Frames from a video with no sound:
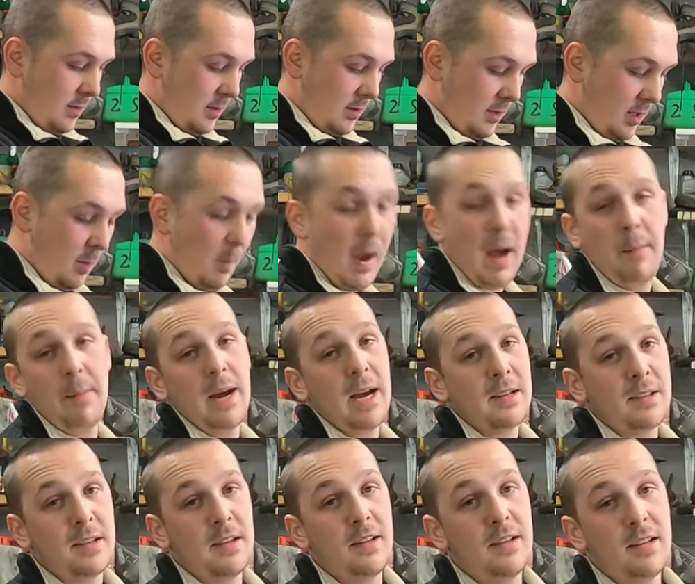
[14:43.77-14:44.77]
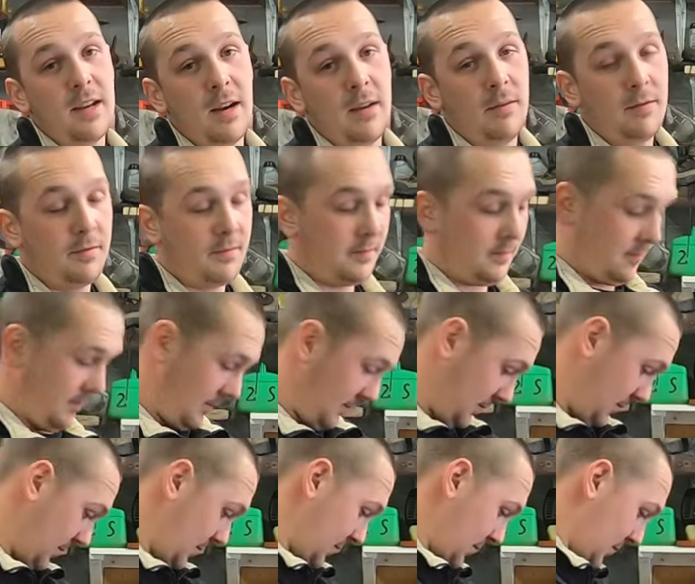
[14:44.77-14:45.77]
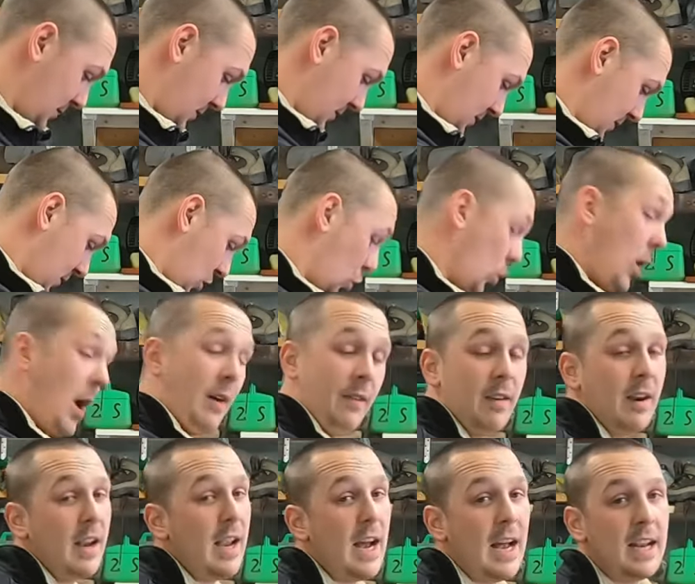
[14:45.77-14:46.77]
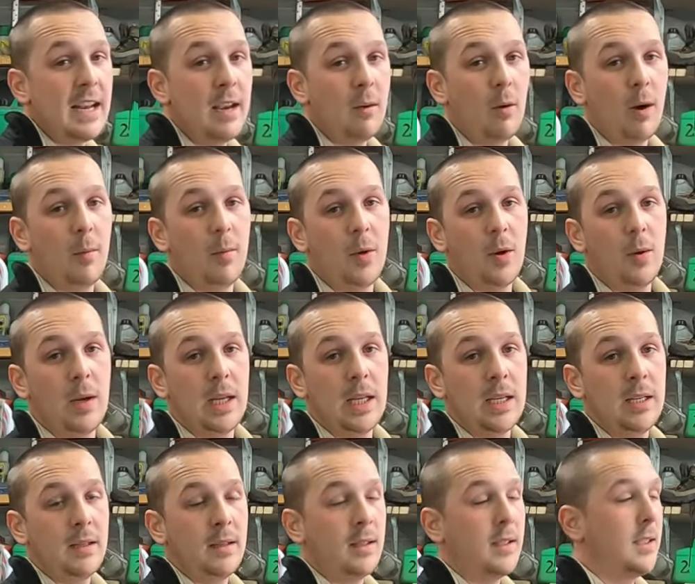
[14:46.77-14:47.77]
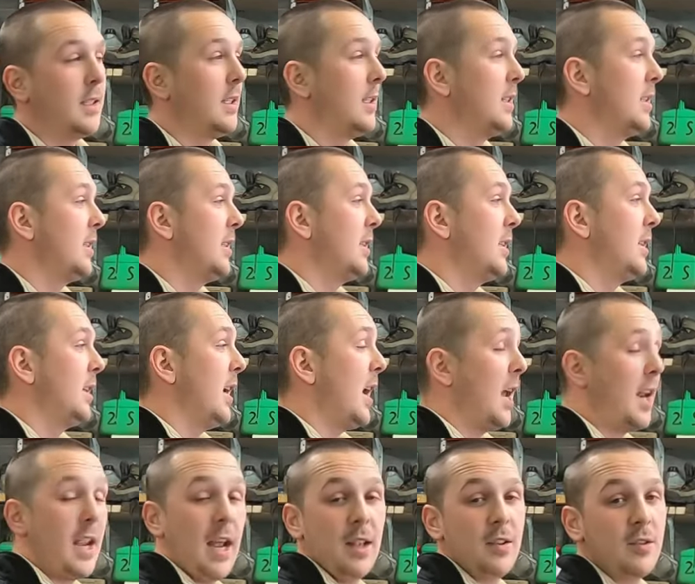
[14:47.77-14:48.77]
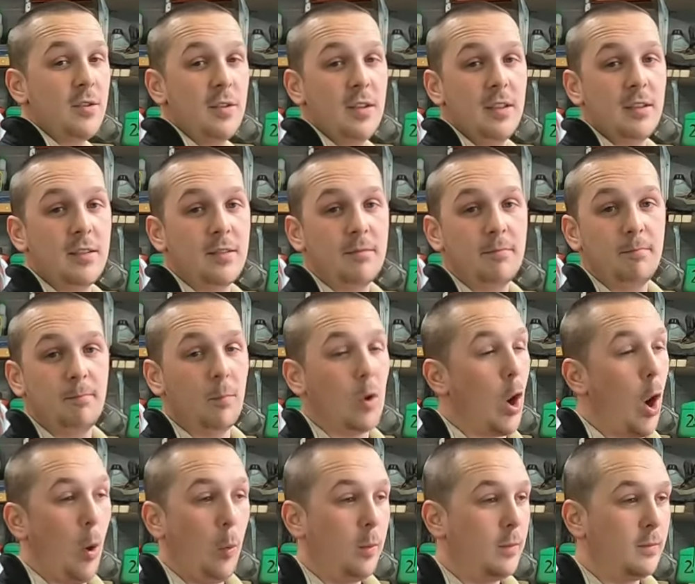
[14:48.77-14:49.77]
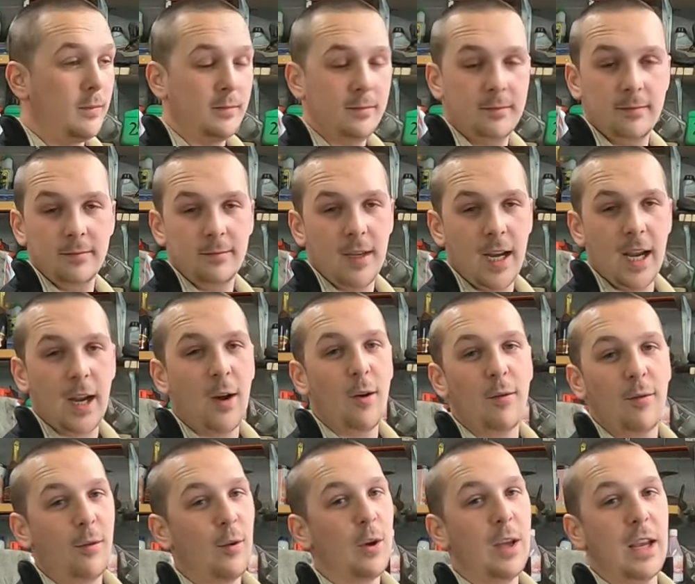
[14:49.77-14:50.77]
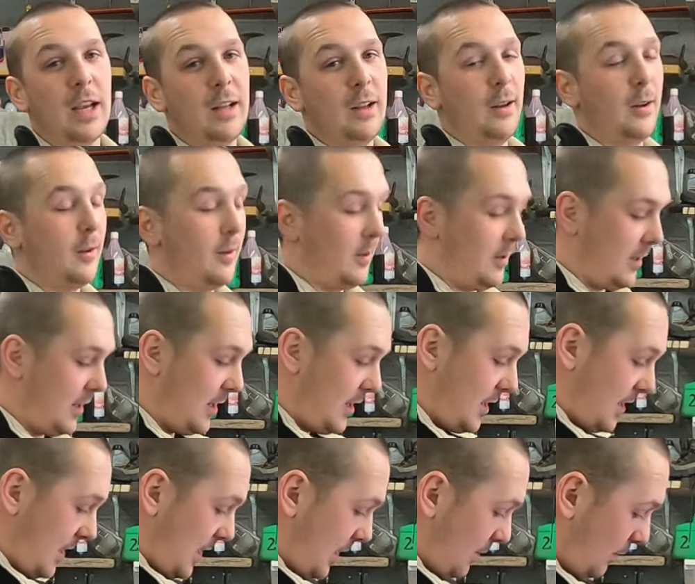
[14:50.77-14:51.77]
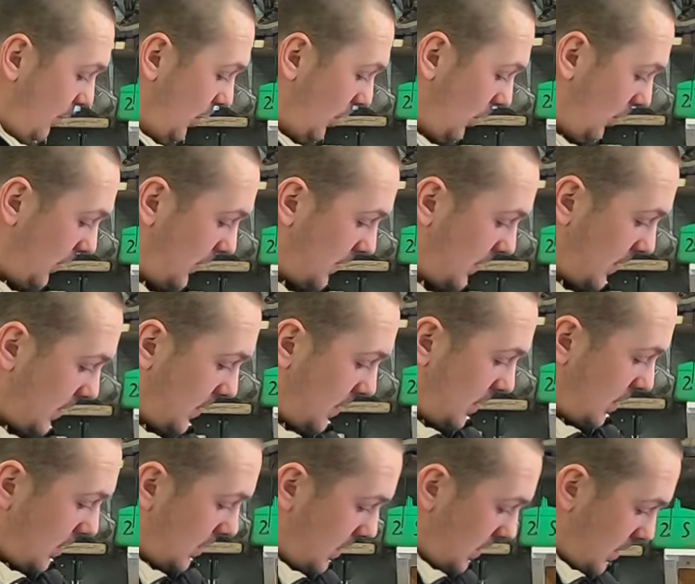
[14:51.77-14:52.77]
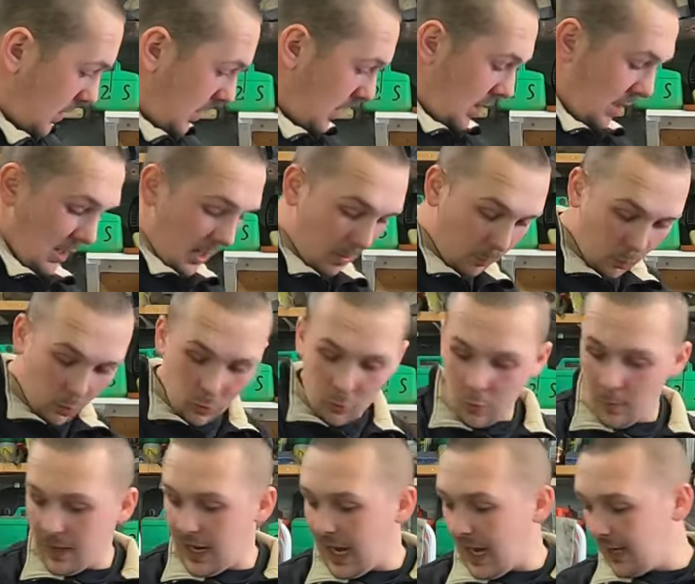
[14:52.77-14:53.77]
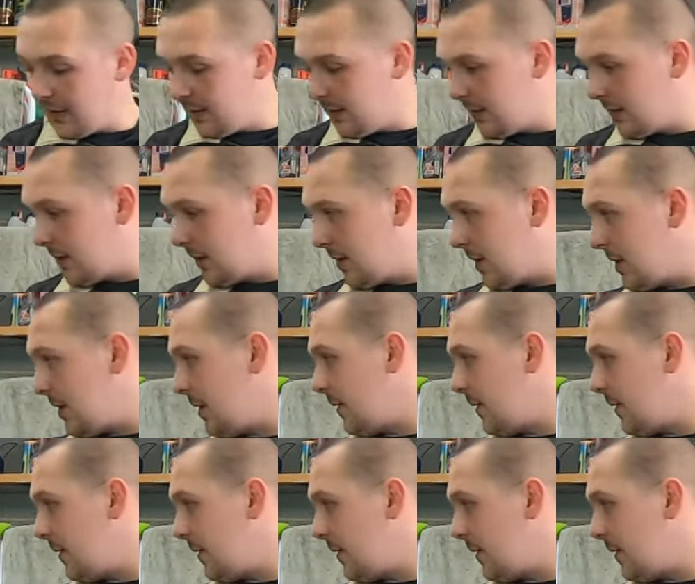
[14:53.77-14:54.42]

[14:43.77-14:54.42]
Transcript: and you might be asking yourself, do I have any idea what I'm doing? And the answer is no, I ain't got a fucking clue. But I'm good with my hands.